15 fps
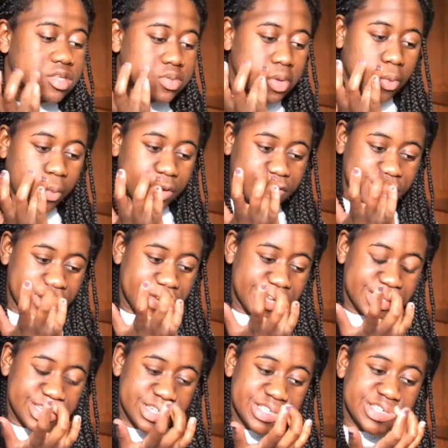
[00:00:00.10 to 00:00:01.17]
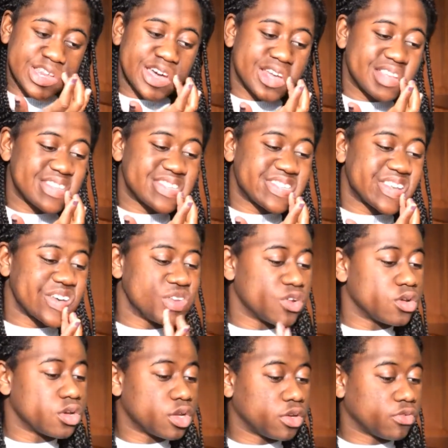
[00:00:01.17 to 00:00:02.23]
swear winter is just like so
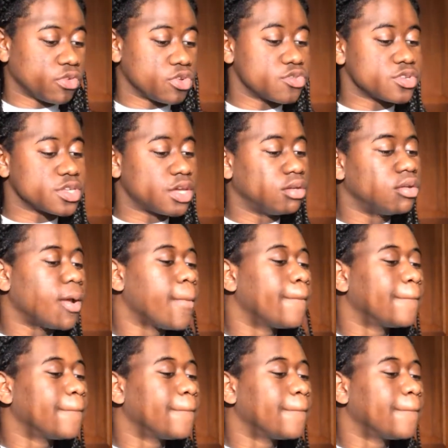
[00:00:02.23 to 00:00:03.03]
not good for your skin.